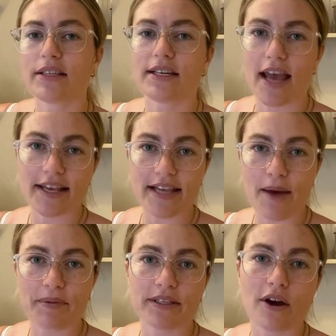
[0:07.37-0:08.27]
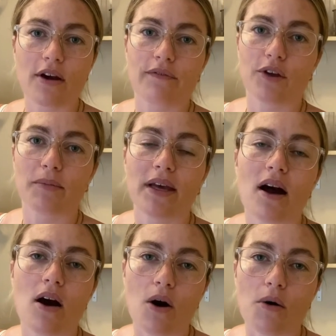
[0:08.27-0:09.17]
On today's episode of Yoobi
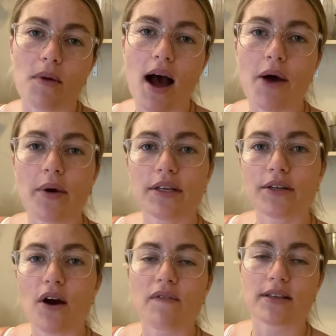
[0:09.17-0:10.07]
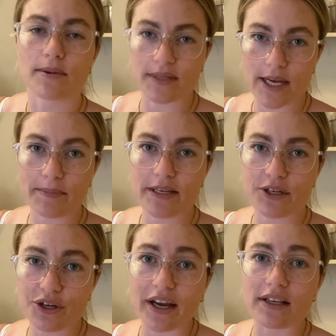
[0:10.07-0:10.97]
at Home, I wanted to go over some tips
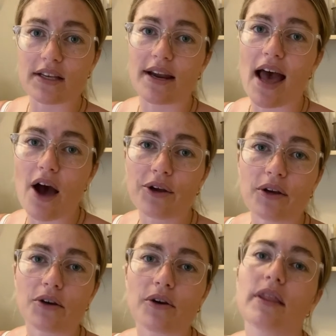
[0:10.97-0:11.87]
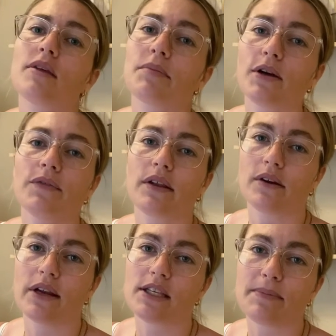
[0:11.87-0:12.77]
and tricks on how you can create the perfect
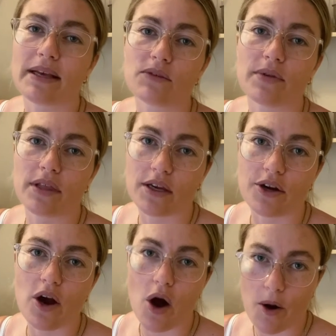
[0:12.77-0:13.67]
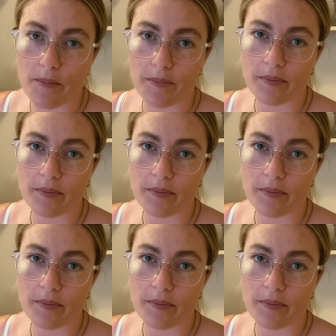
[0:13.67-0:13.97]
learning space within your home.